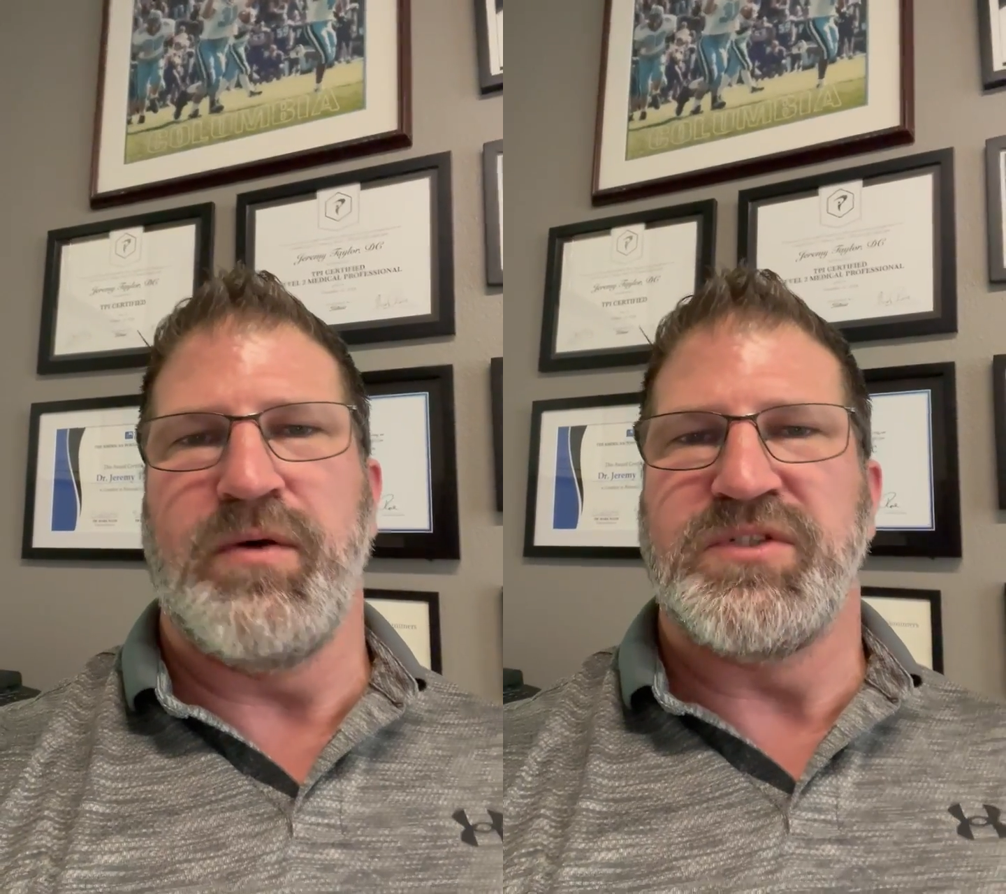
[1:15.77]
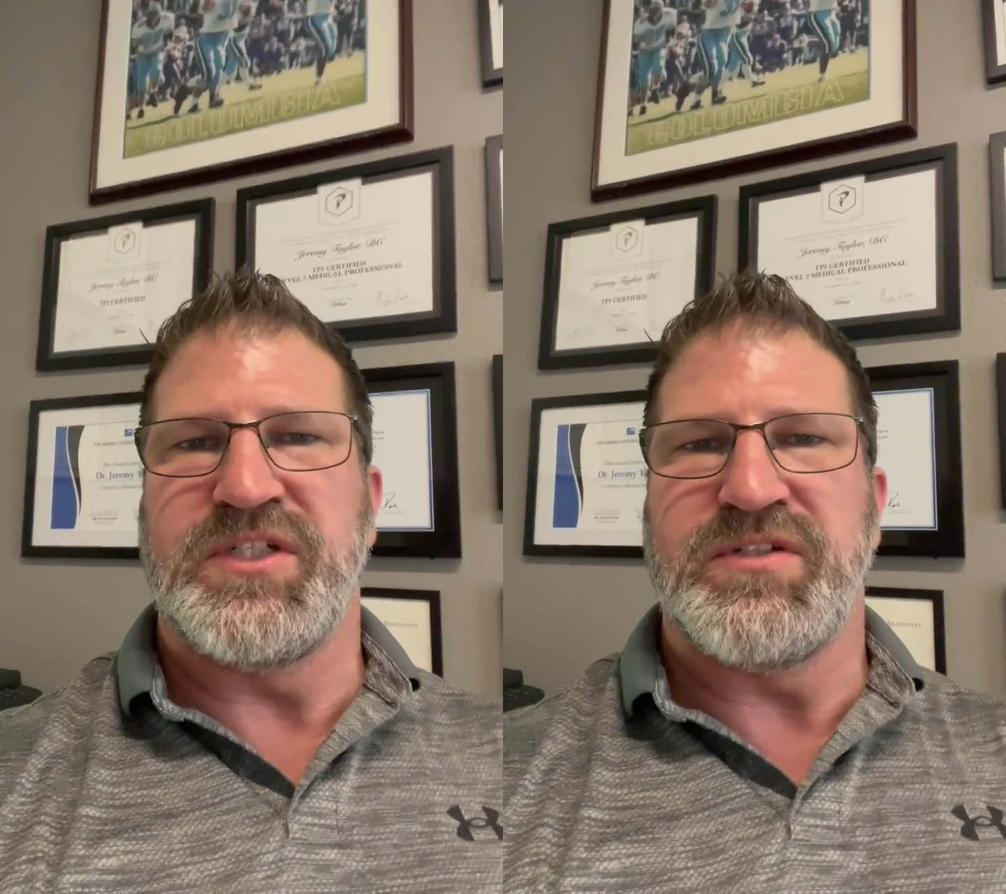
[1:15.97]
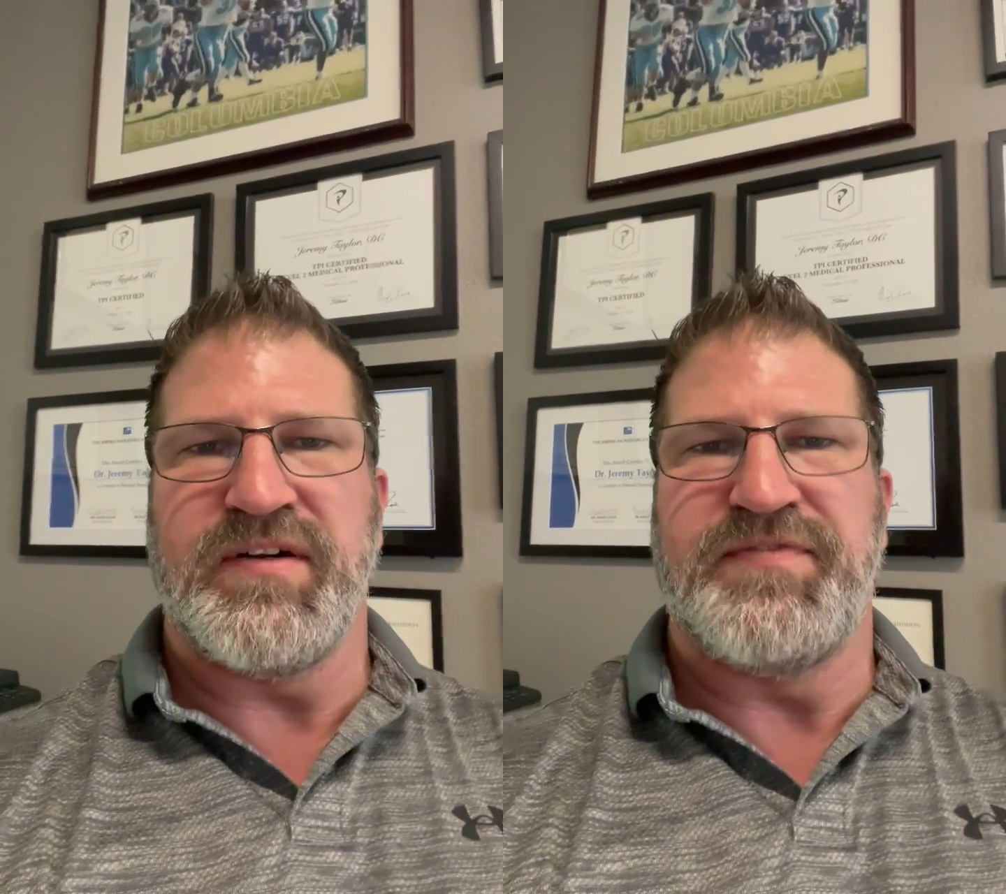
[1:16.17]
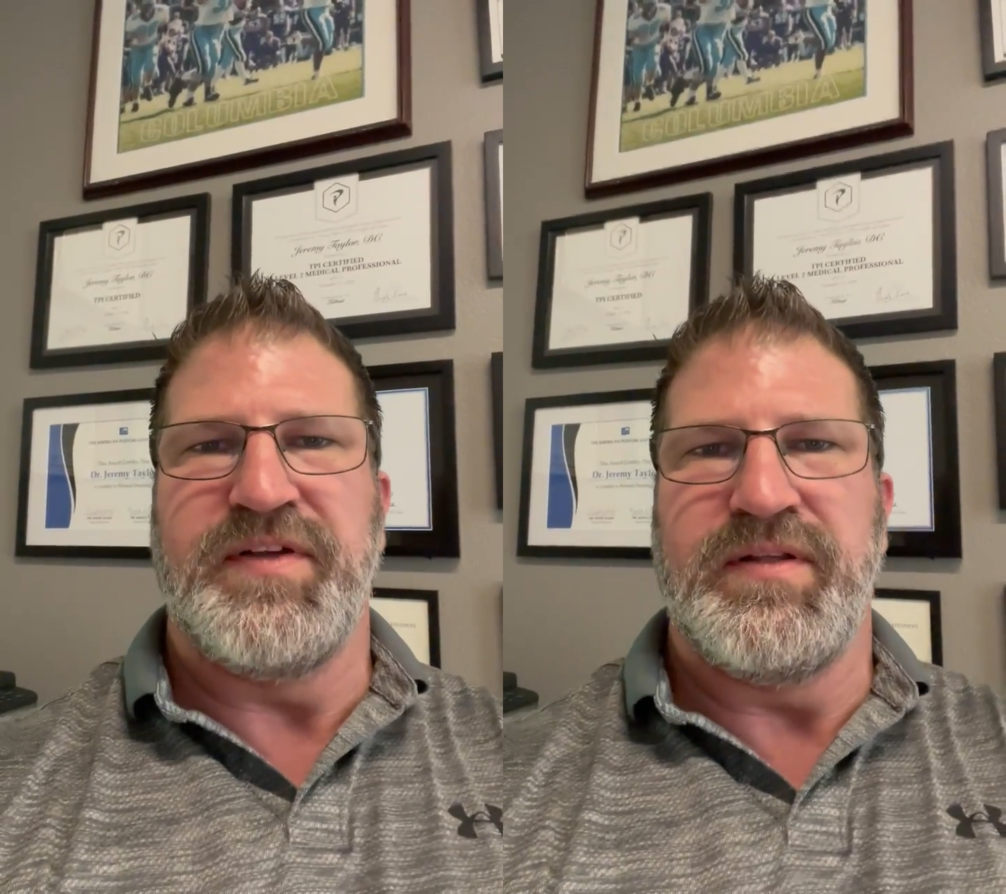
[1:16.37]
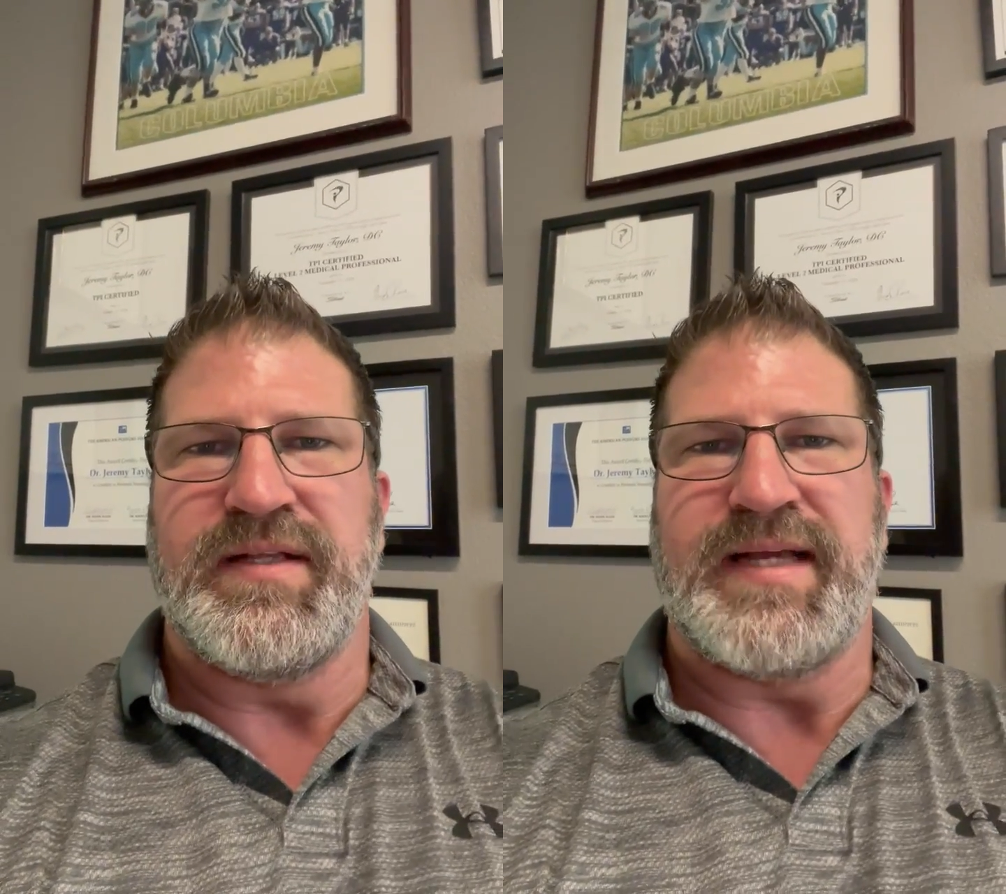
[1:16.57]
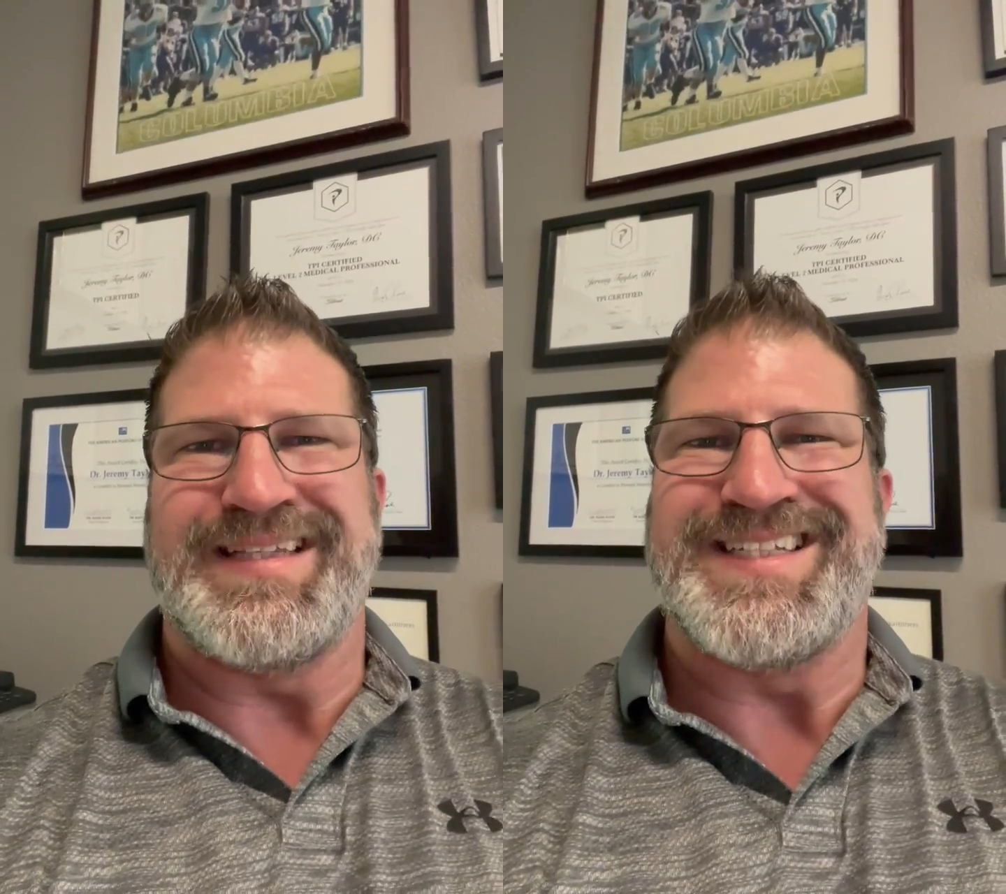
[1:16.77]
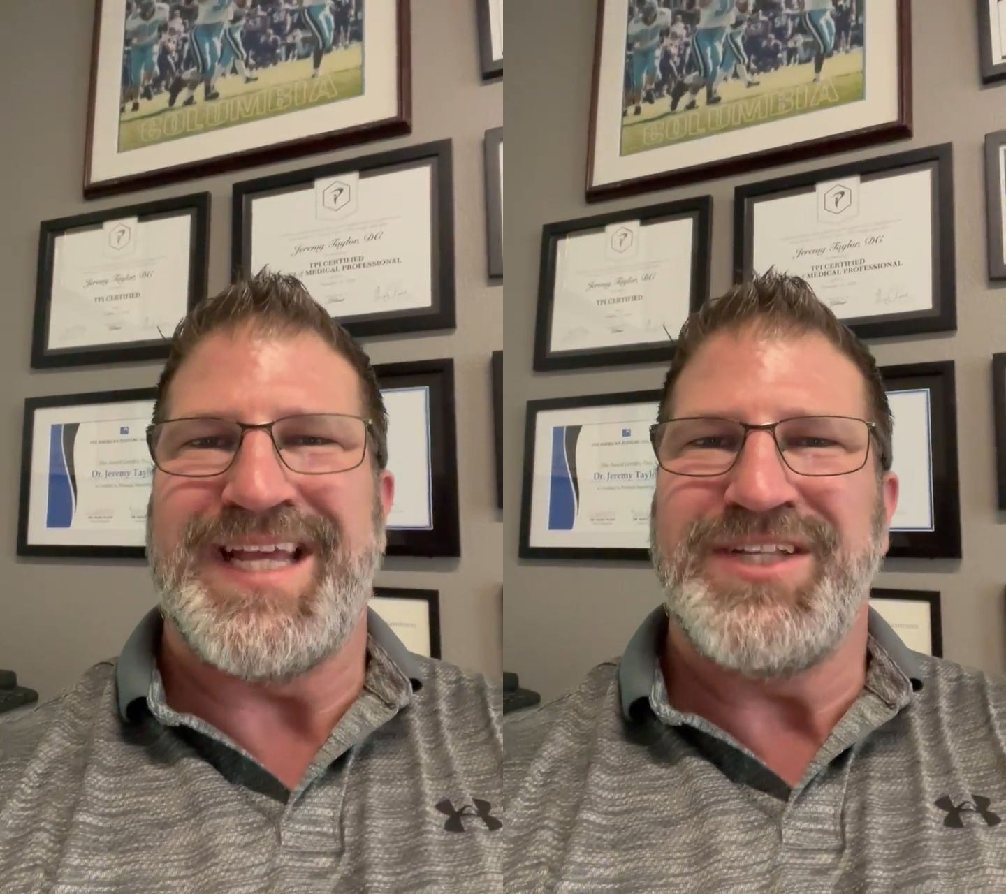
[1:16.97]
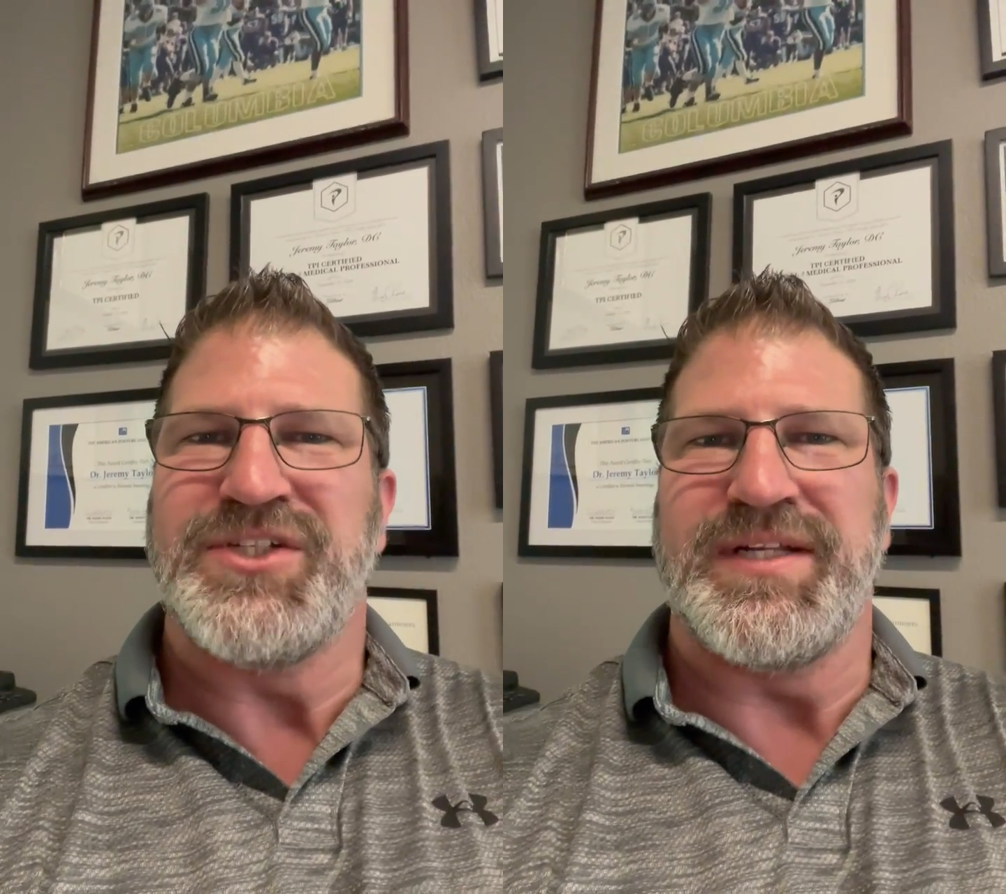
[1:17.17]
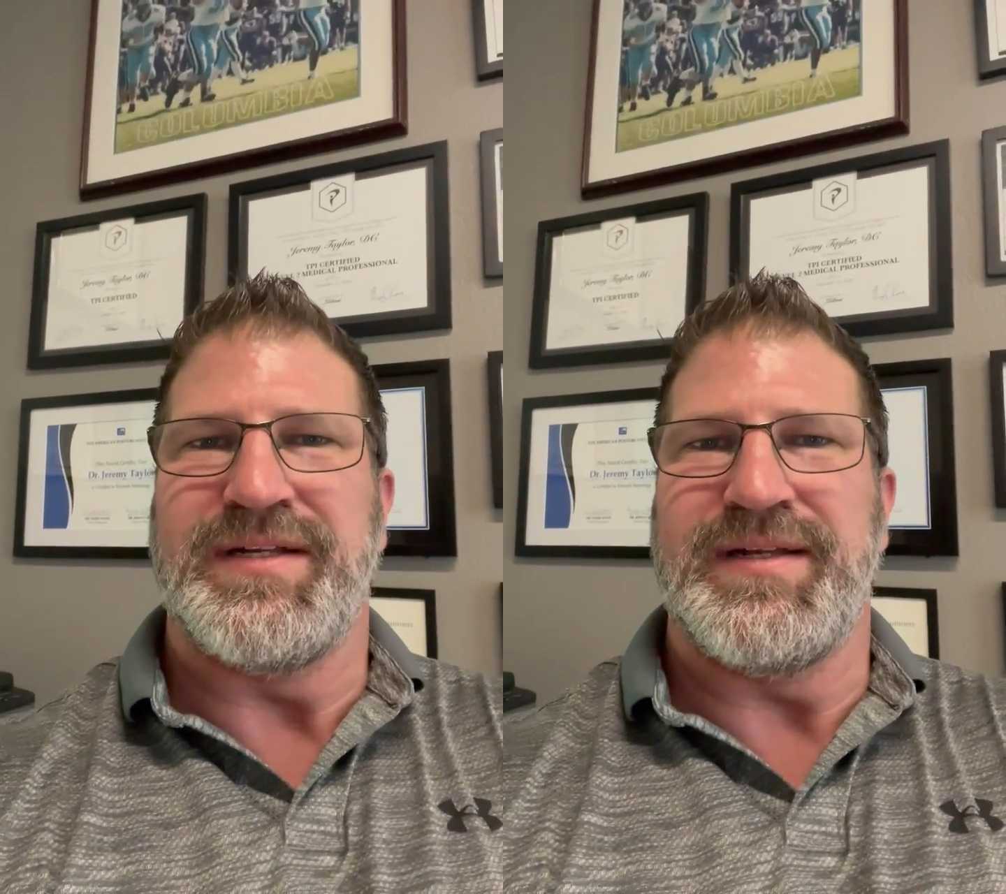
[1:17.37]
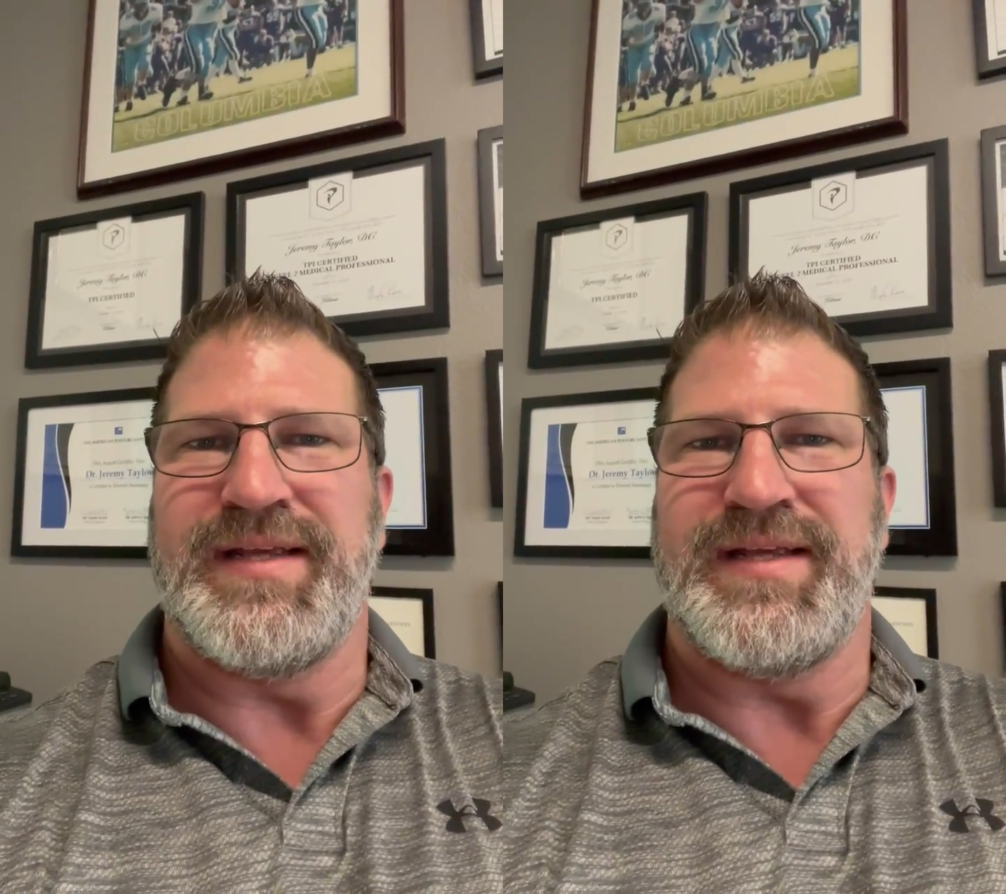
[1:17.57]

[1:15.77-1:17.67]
and she started feeling like the tension